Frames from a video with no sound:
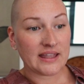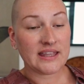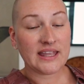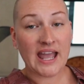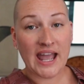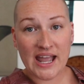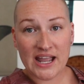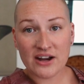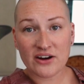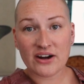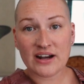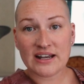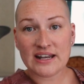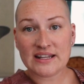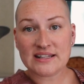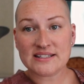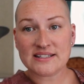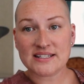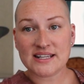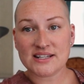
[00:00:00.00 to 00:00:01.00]
Karen
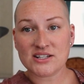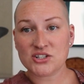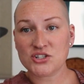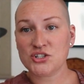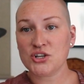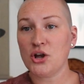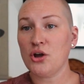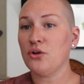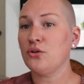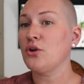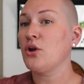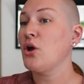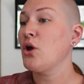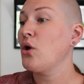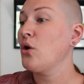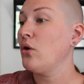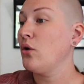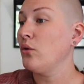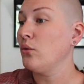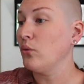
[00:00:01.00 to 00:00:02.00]
insists on
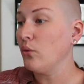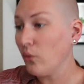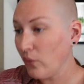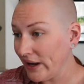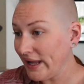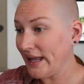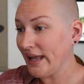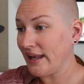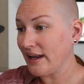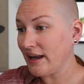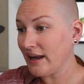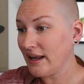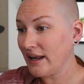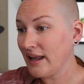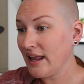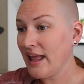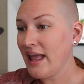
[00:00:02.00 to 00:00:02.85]
when.